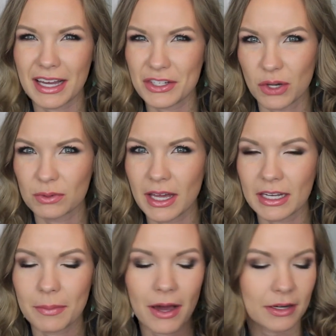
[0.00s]
I don't like
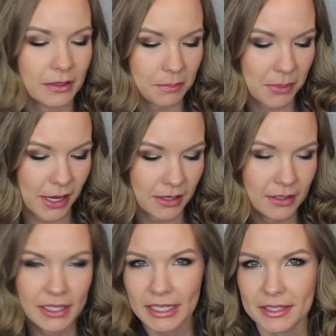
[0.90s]
about it, but
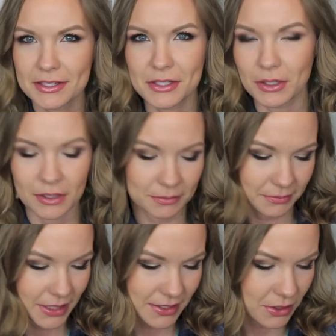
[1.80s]
it's still a,
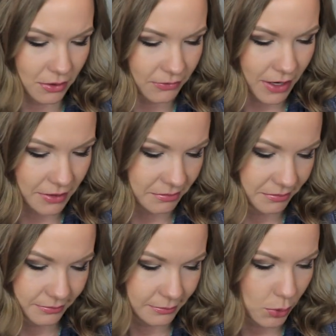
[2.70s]
it's still a
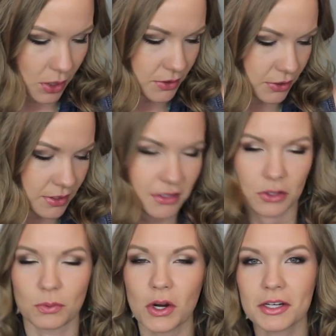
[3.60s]
fine bronzer. It
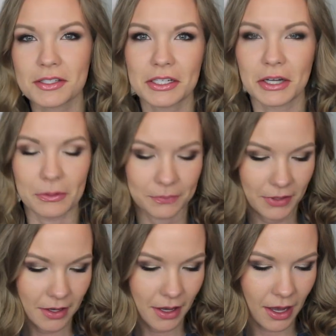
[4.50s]
still works, you know.
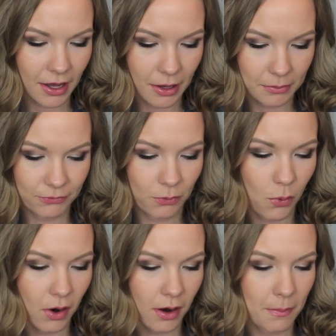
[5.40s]
Um,
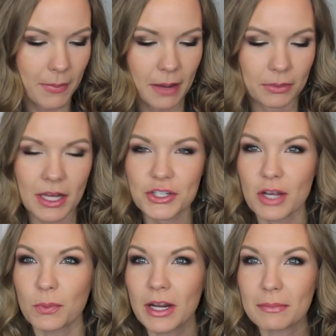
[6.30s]
for my blush,
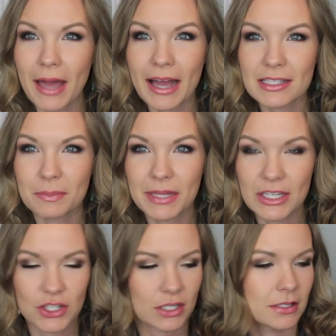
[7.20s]
I'm wearing MAC's
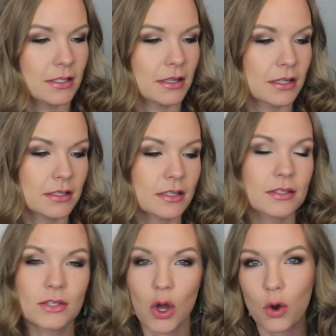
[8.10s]
Peaches. This is
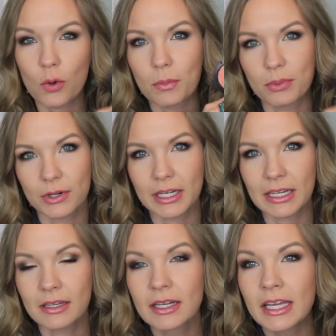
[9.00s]
so
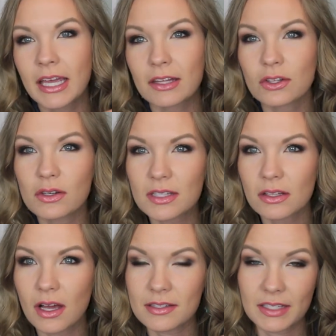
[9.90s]
pretty. It looks a
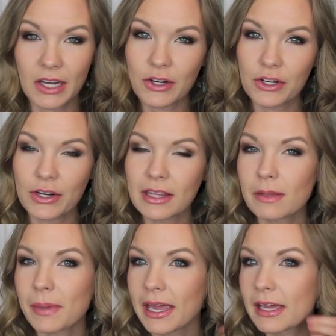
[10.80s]
lot scarier in
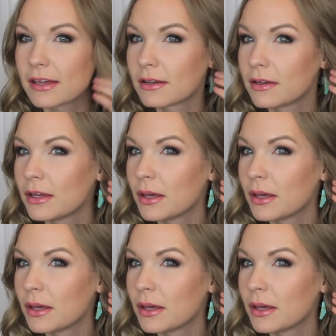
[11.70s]
the pan,